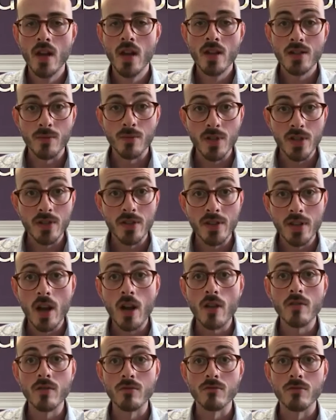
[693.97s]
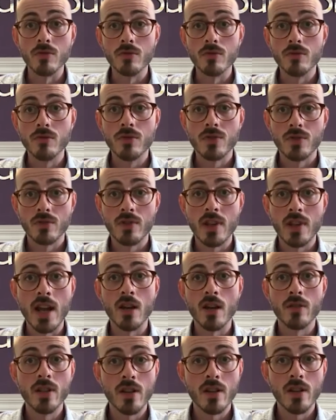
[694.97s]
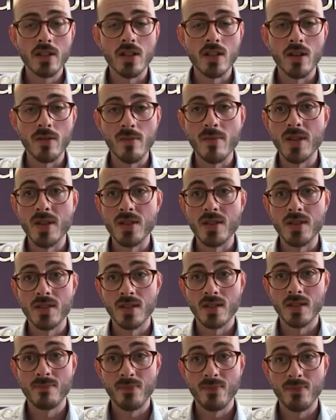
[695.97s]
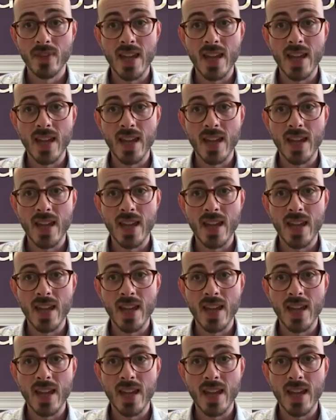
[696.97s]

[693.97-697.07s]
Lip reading: So under the current rules, now the only time a business